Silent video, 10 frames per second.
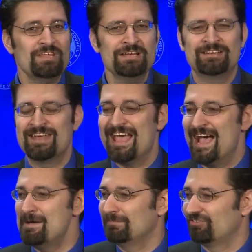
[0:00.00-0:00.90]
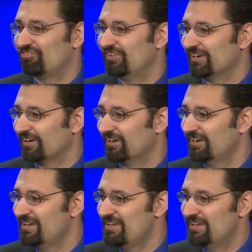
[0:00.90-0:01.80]
an atmosphere,
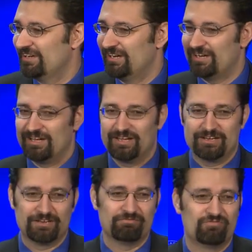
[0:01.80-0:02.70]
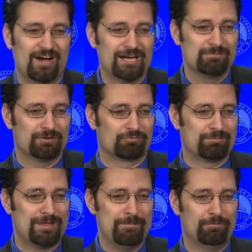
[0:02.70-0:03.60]
an environment where
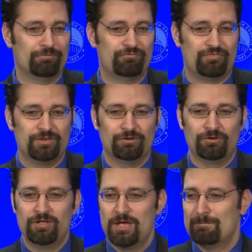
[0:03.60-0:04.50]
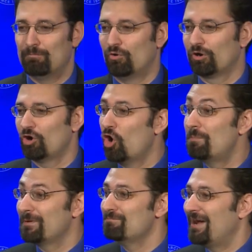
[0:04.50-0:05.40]
people feel more
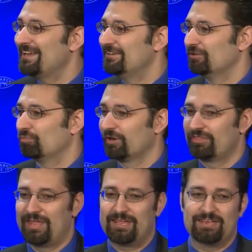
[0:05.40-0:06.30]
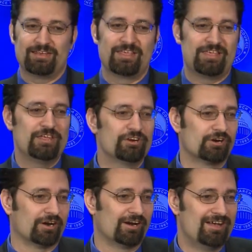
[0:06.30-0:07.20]
open-minded, where they can
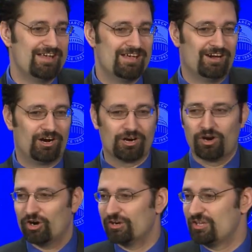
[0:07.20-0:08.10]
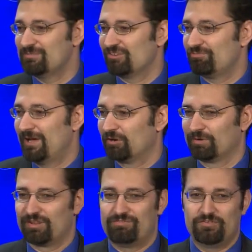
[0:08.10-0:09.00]
hear our arguments better,
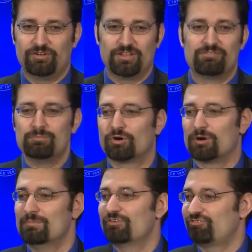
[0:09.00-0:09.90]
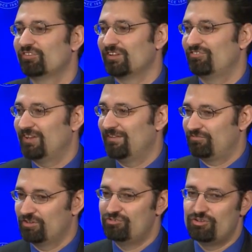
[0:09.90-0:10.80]
where they feel even more emotionally safe
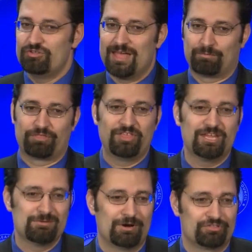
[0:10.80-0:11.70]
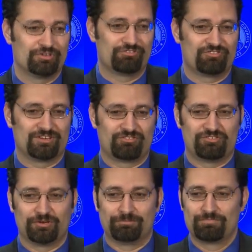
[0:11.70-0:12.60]
to do that? We're thinking about those things too.